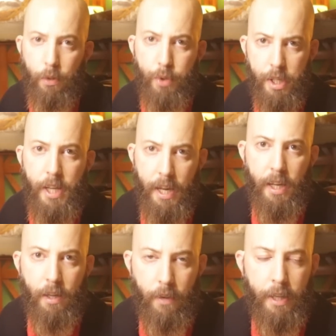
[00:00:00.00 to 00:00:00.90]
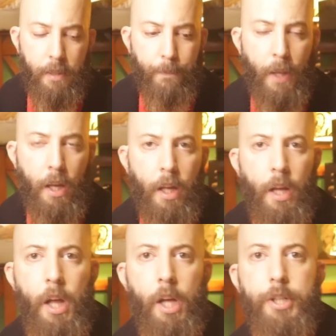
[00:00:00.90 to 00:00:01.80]
Lusitania, right?
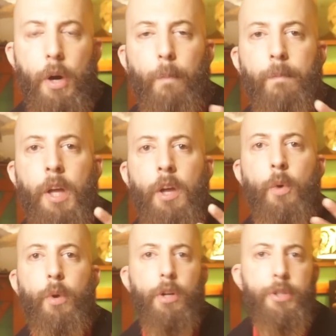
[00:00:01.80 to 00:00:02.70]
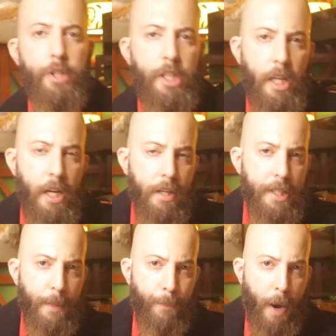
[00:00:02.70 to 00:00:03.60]
So we also see here
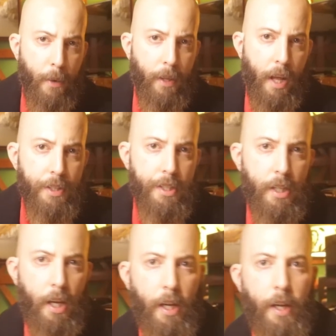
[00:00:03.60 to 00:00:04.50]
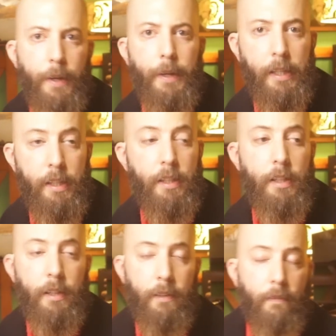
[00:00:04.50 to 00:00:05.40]
some parallels in
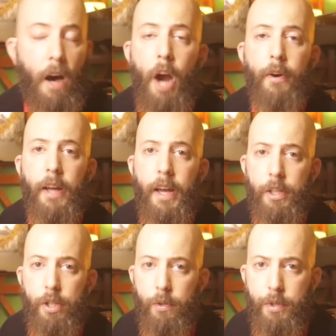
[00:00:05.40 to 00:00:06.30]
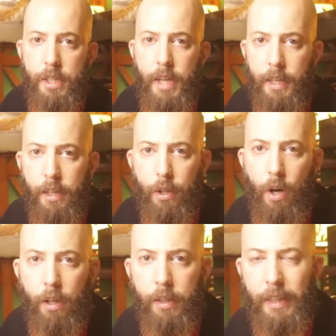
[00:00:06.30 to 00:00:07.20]
the Iron Age Lusitanian
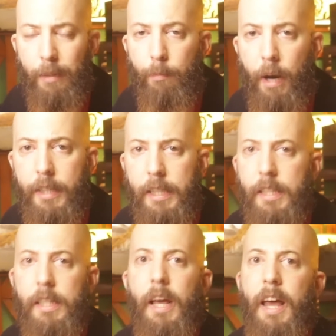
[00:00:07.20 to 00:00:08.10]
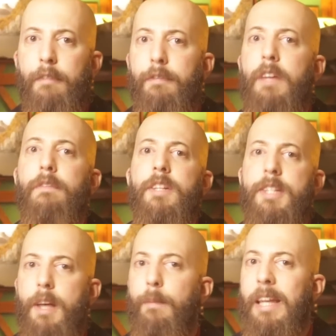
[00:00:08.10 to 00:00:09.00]
god that might indeed have given
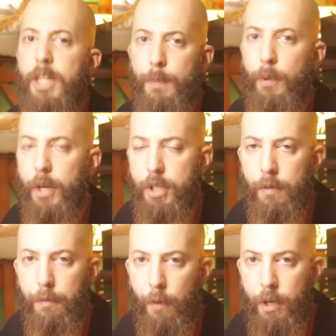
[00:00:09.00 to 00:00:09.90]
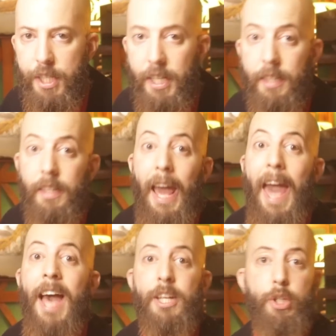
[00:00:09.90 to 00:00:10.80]
some inspiration for Satan
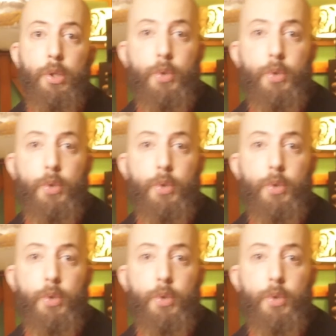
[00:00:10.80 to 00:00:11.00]
as